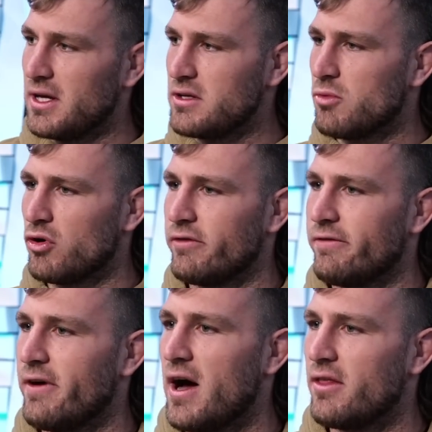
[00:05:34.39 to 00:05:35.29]
He's more of a
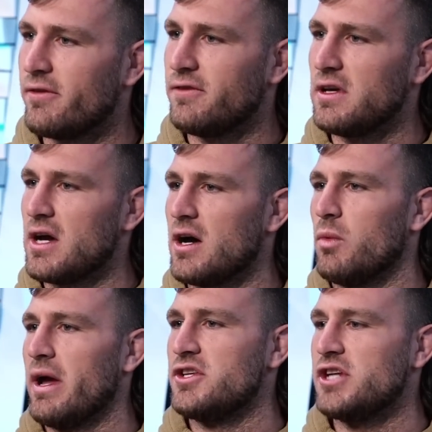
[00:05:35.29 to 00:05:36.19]
father figure,
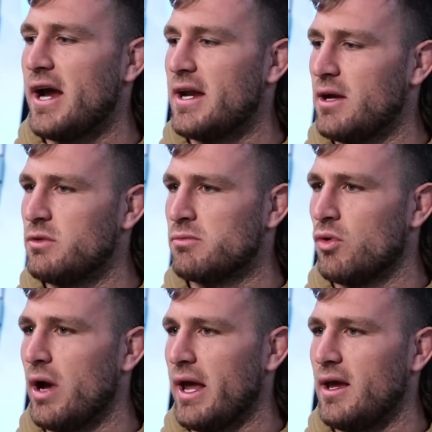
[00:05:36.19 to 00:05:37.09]
where JD was
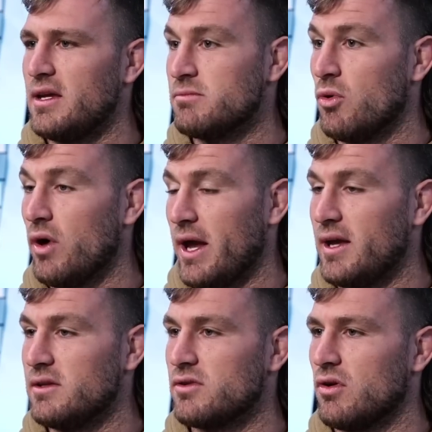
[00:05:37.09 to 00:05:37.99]
more
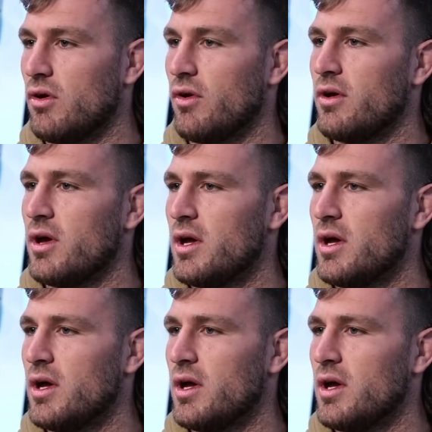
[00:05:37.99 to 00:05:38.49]
hands-on,